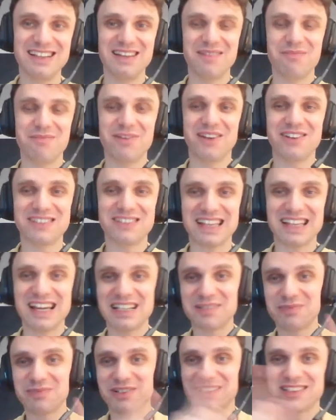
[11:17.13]
because
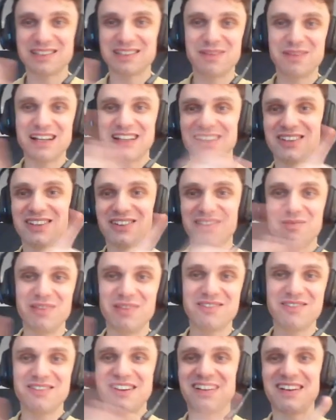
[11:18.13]
experts might not be
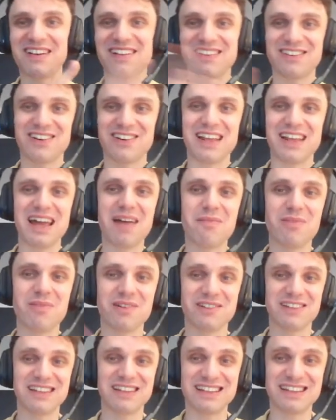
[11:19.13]
very reliable
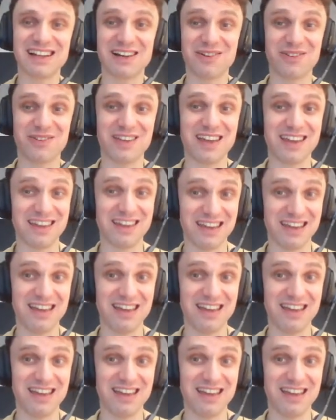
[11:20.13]
in how they